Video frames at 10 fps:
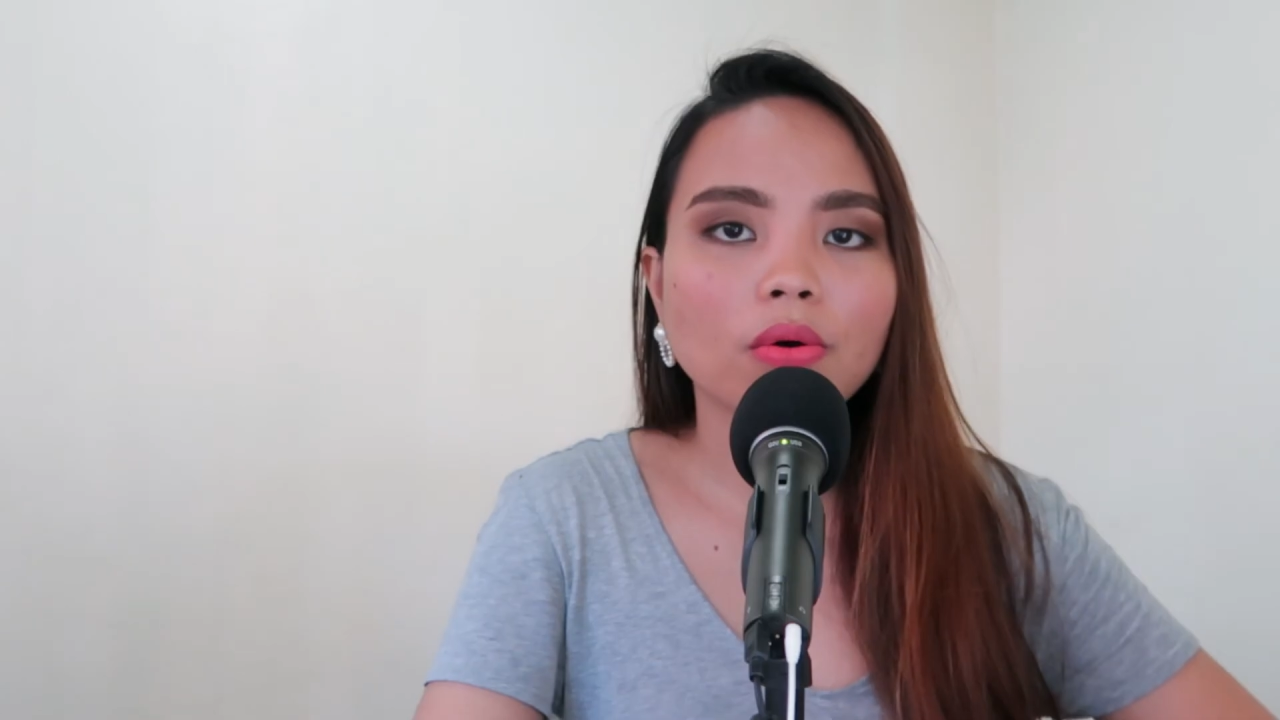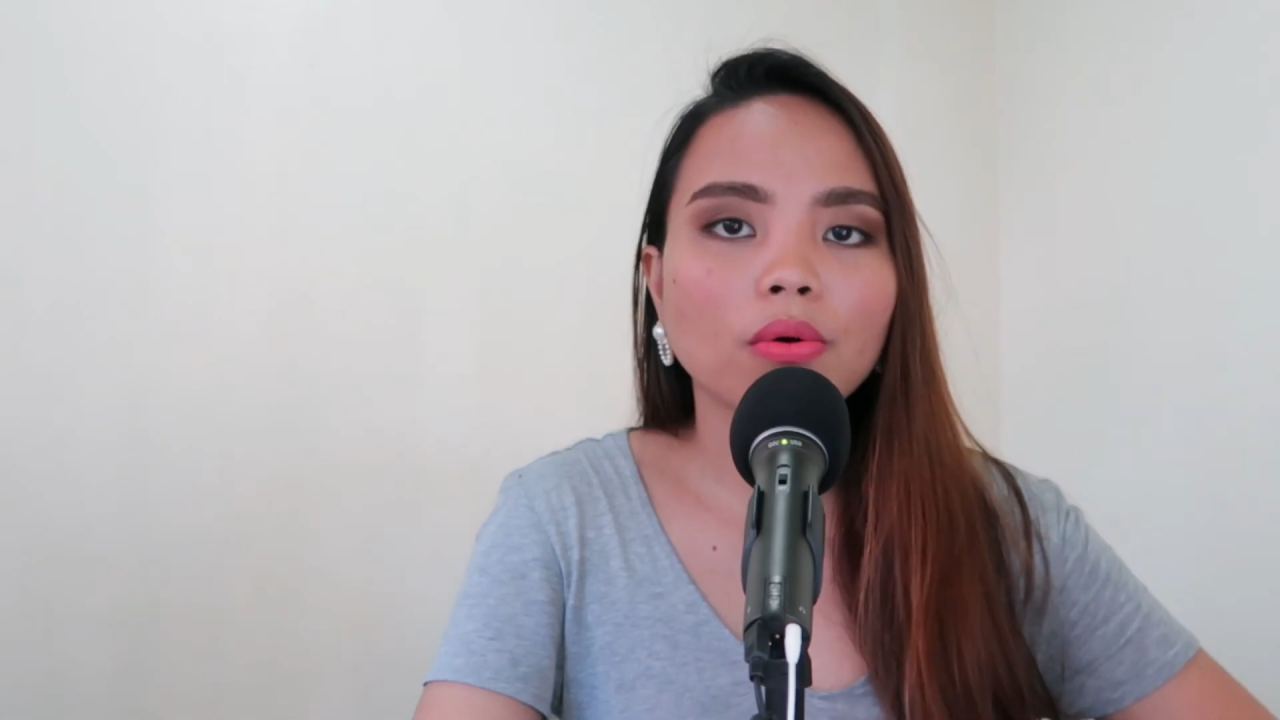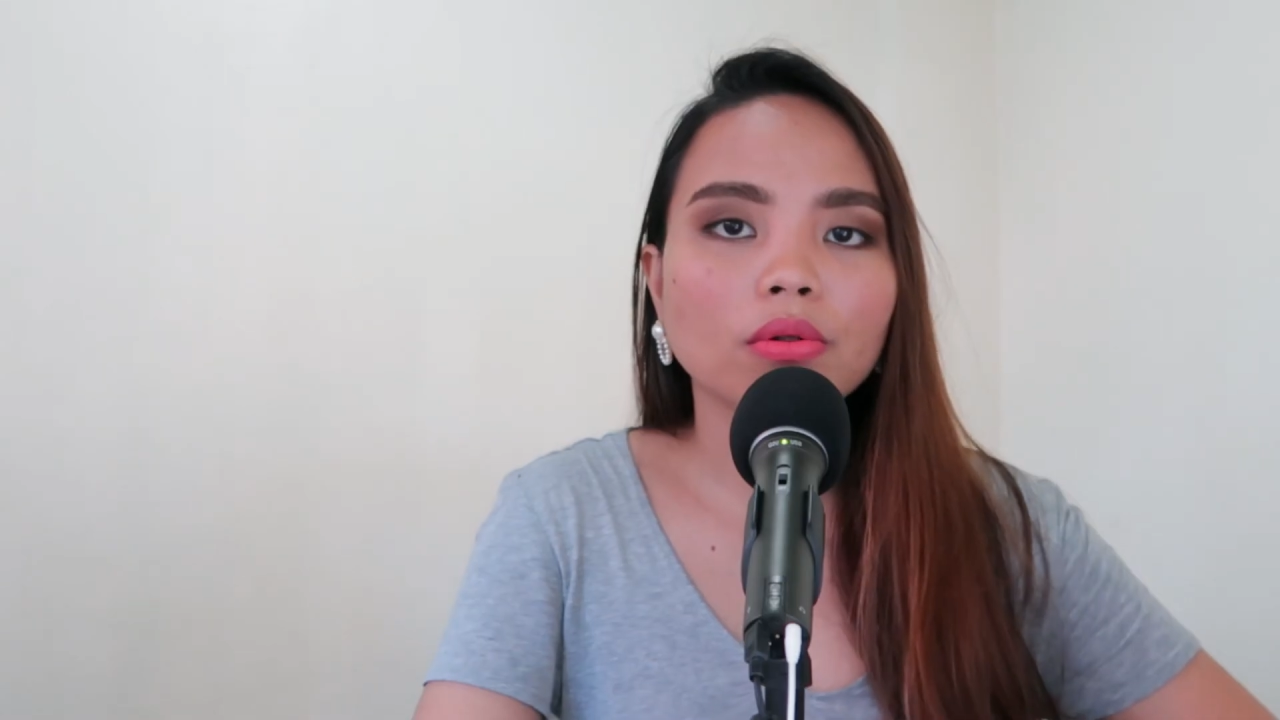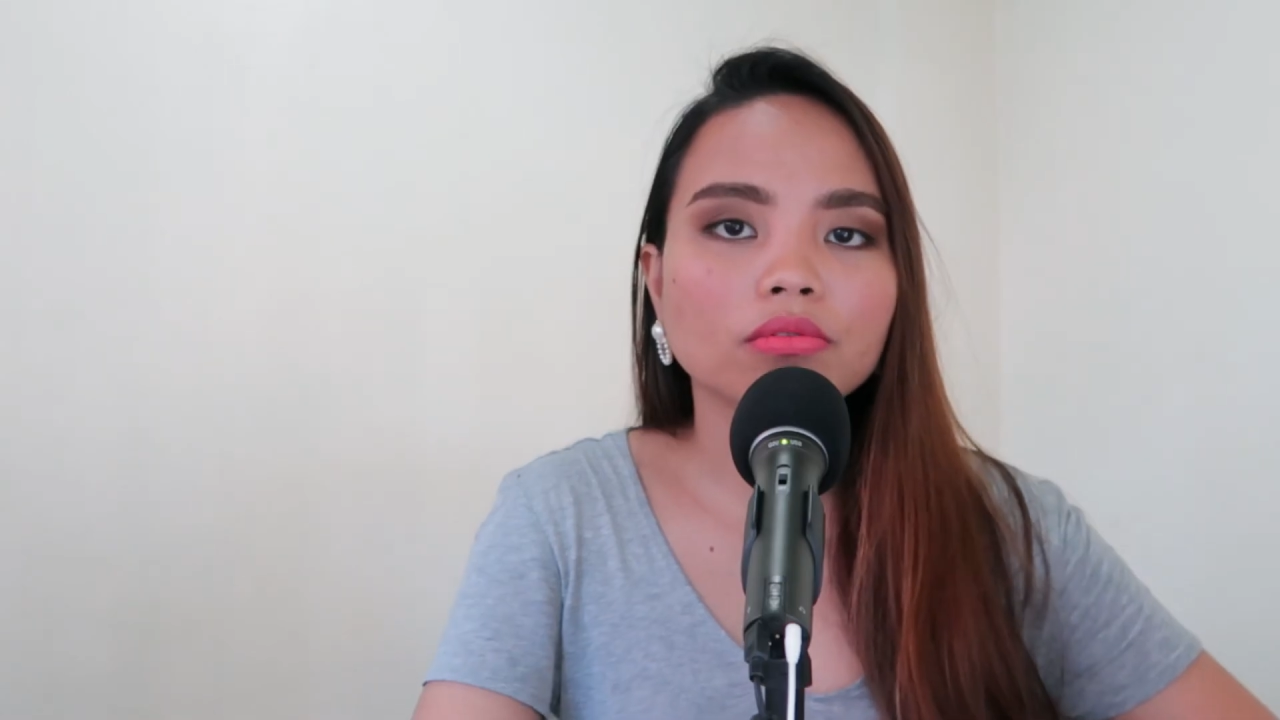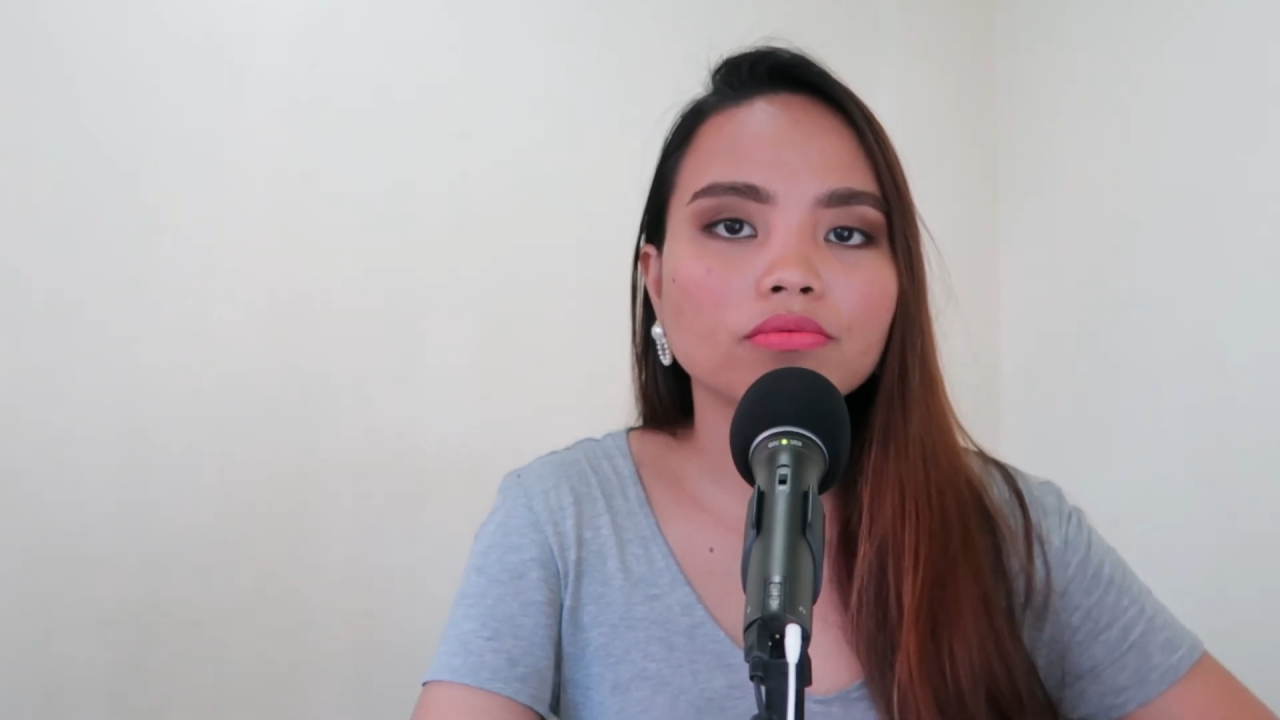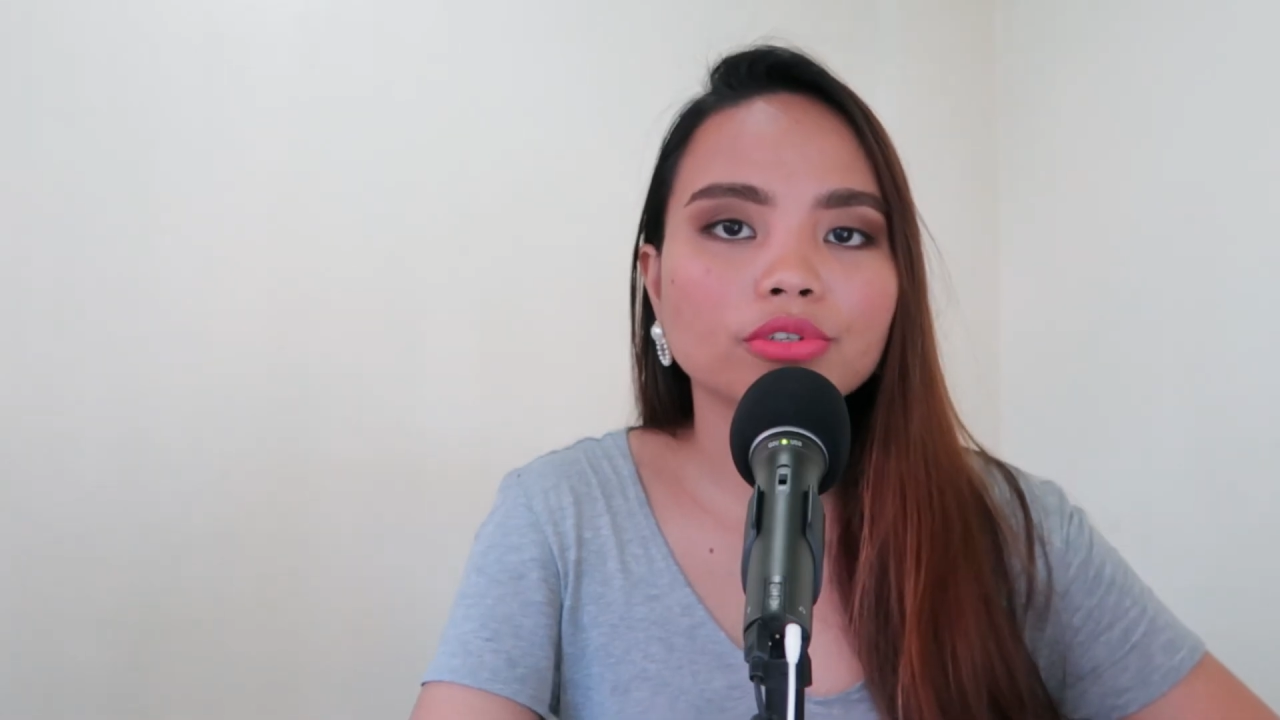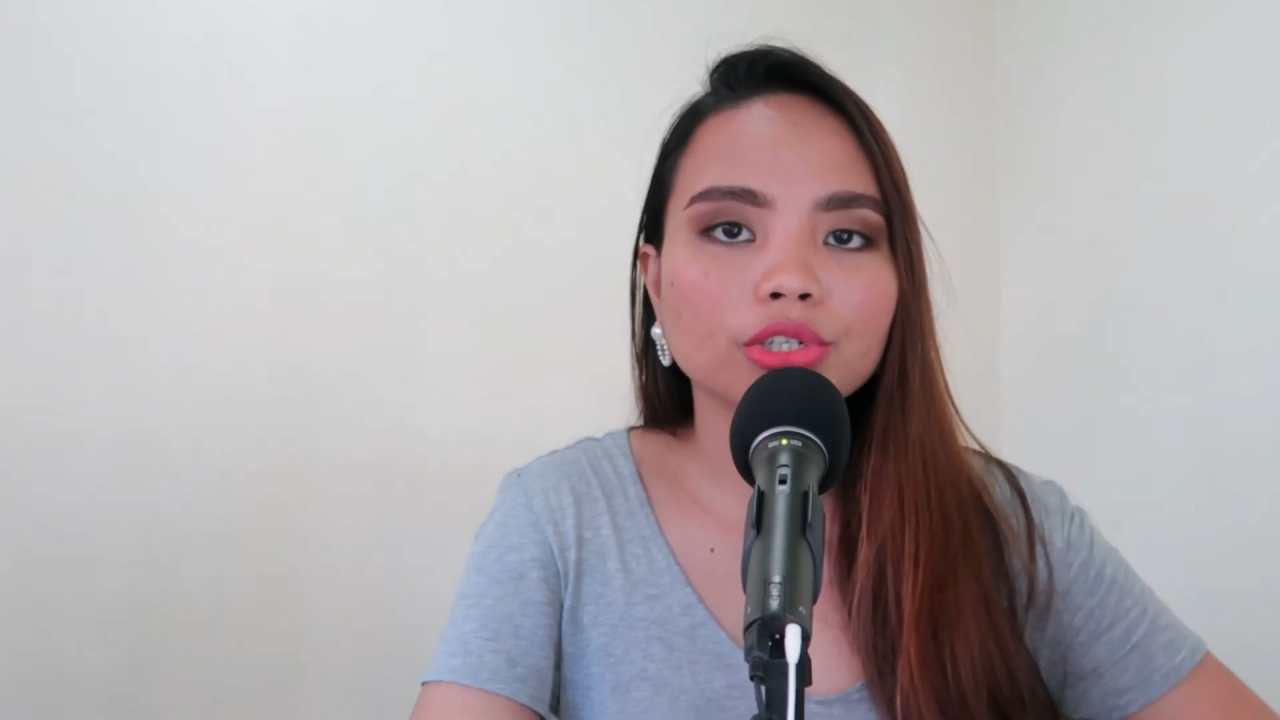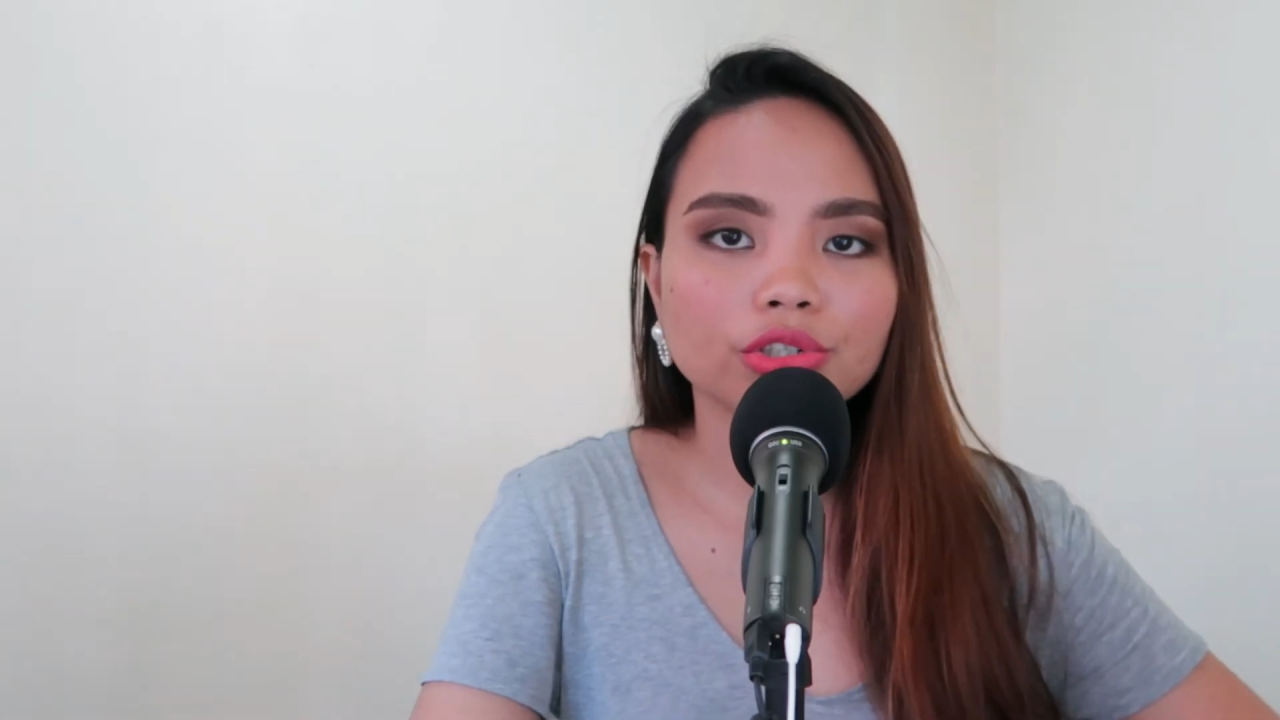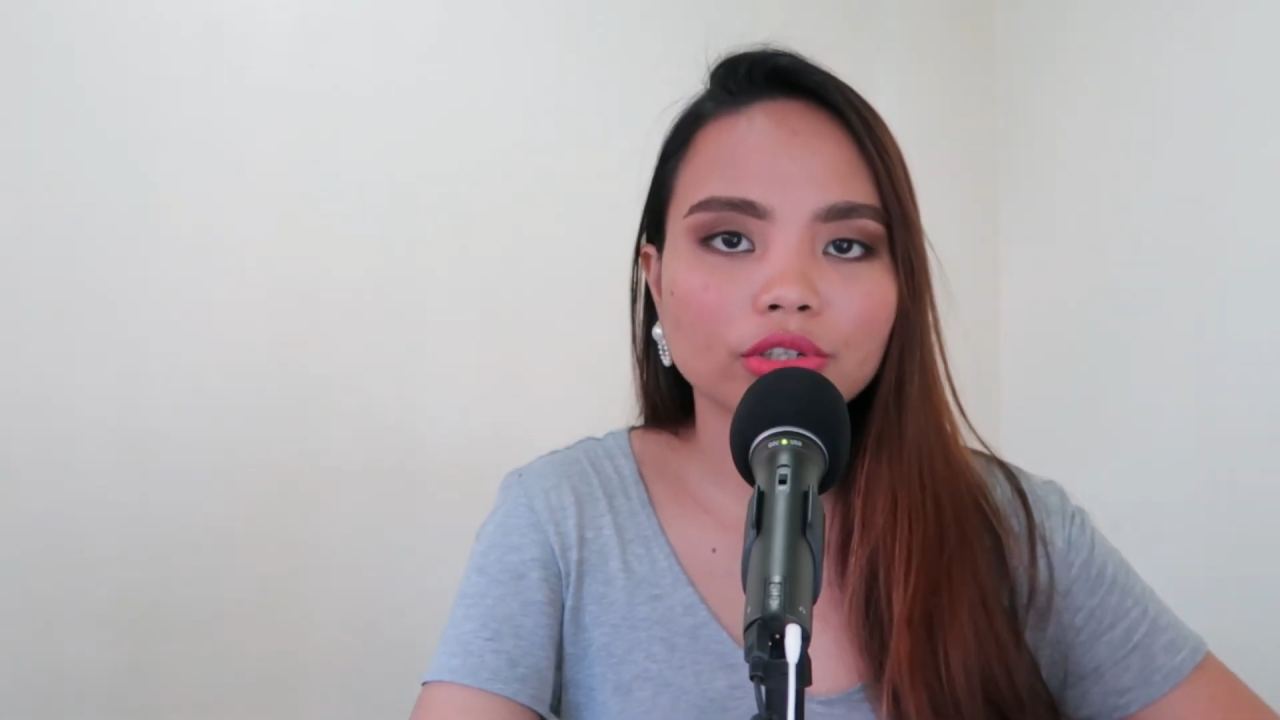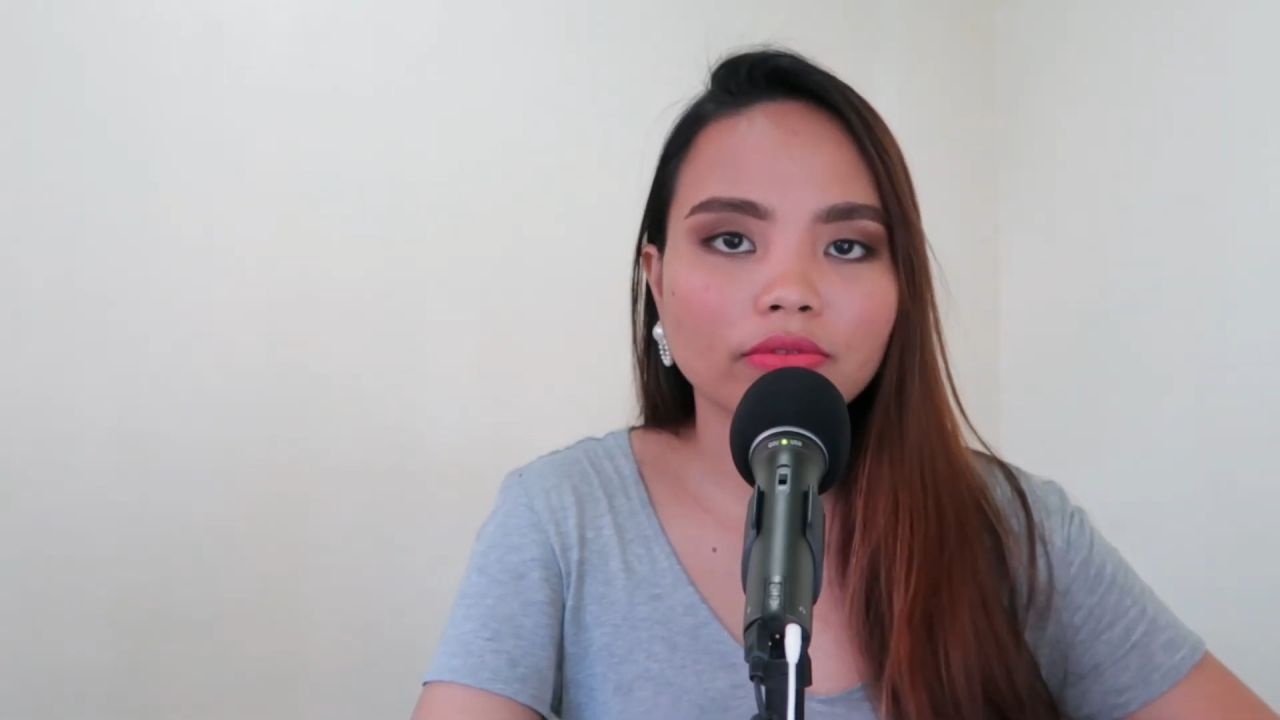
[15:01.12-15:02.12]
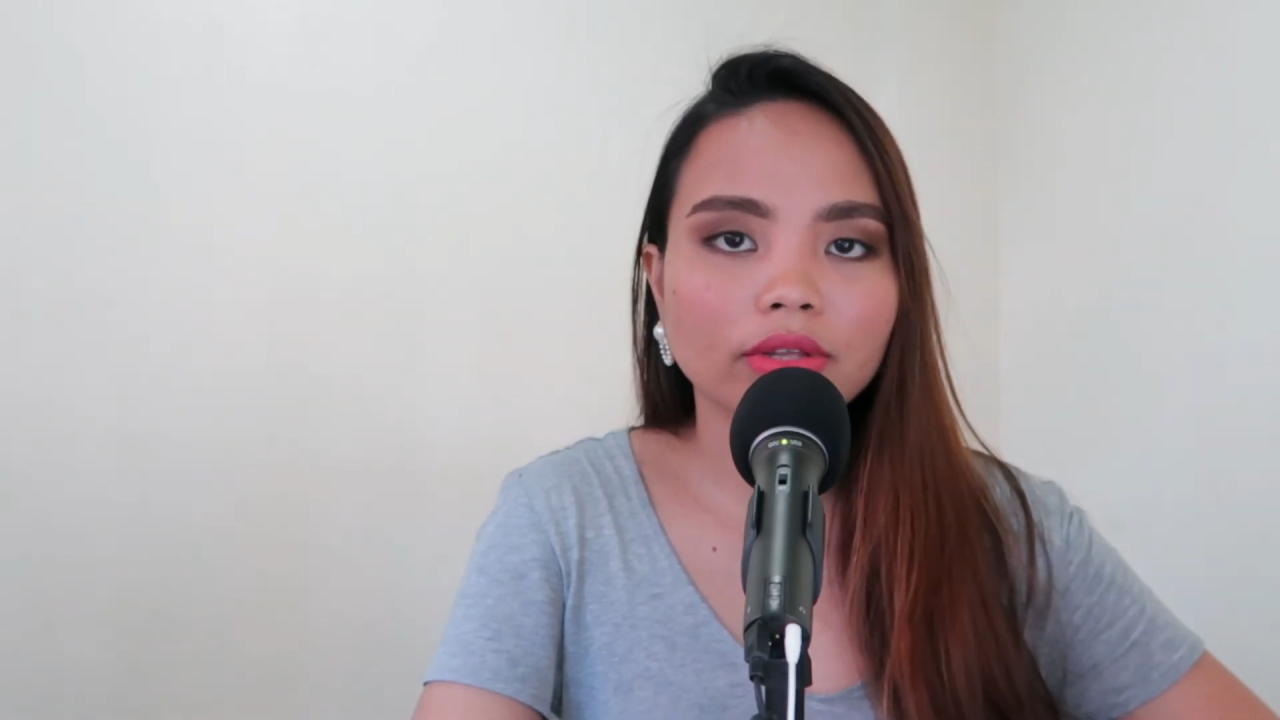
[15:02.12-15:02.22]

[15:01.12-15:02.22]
whole version